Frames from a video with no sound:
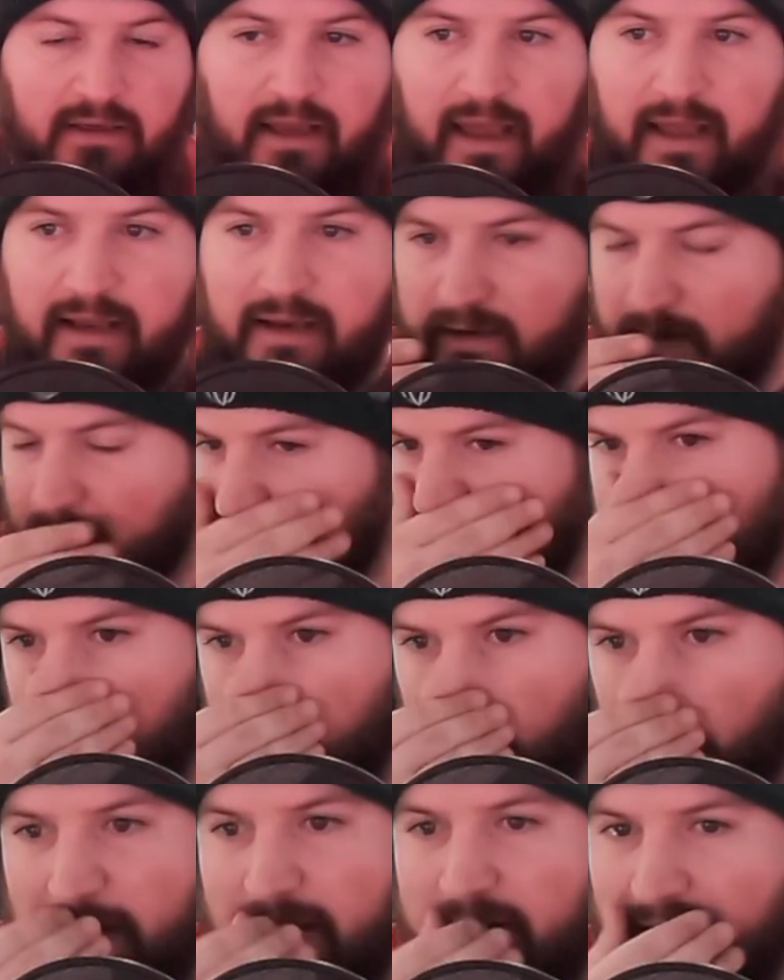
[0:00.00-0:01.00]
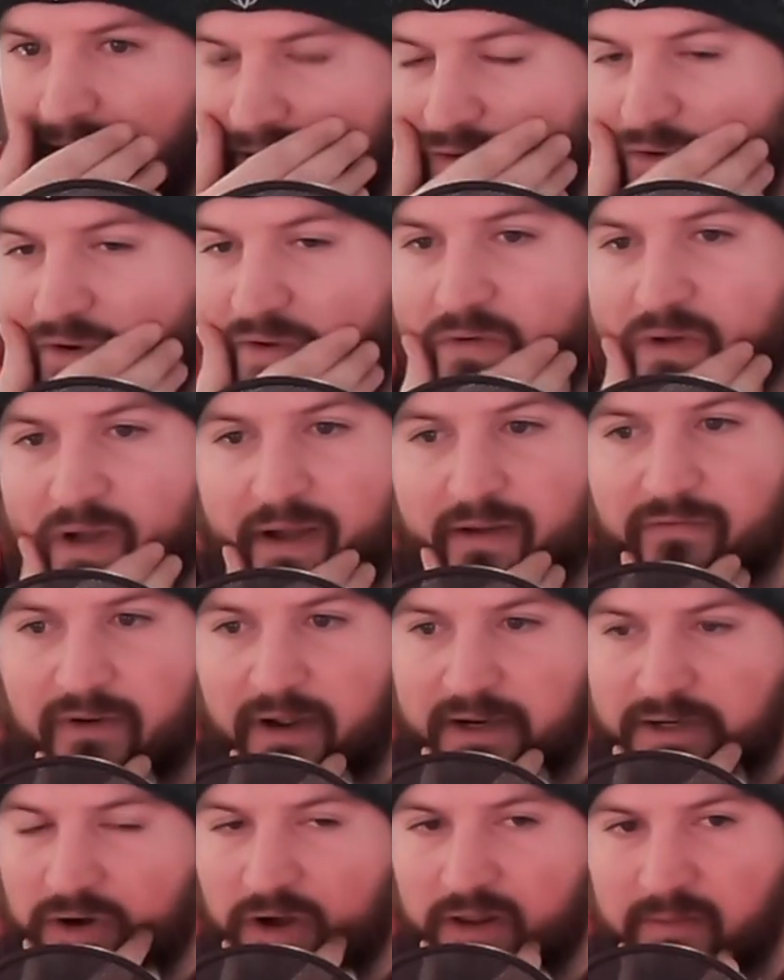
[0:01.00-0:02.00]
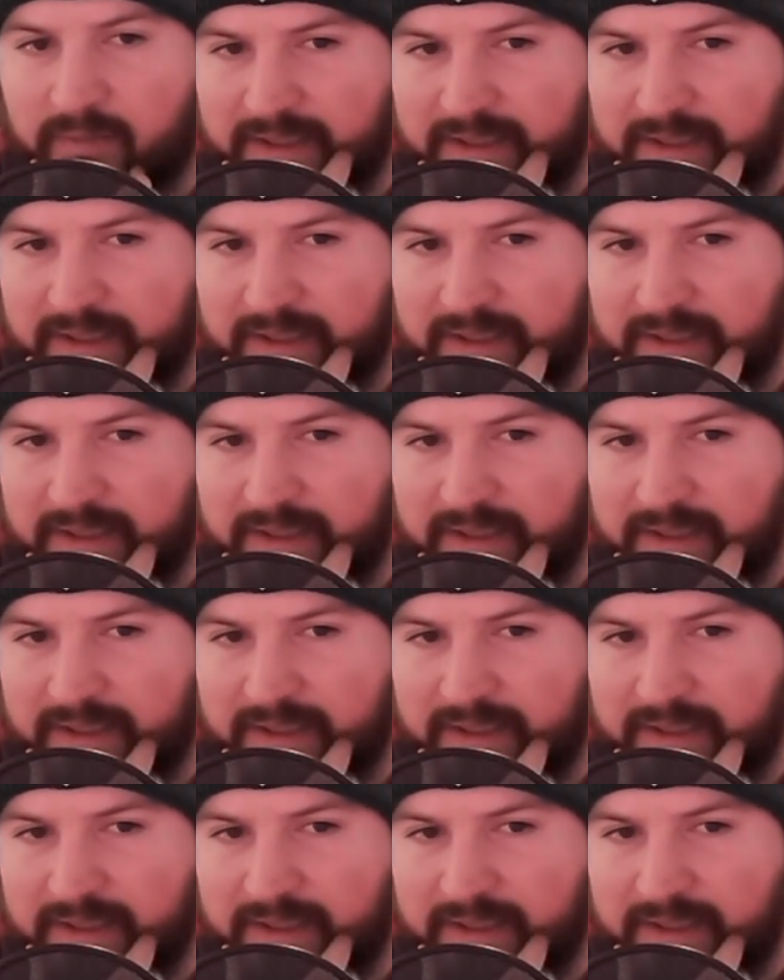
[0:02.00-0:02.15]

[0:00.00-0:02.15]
and to the point that I don't even if I'd call them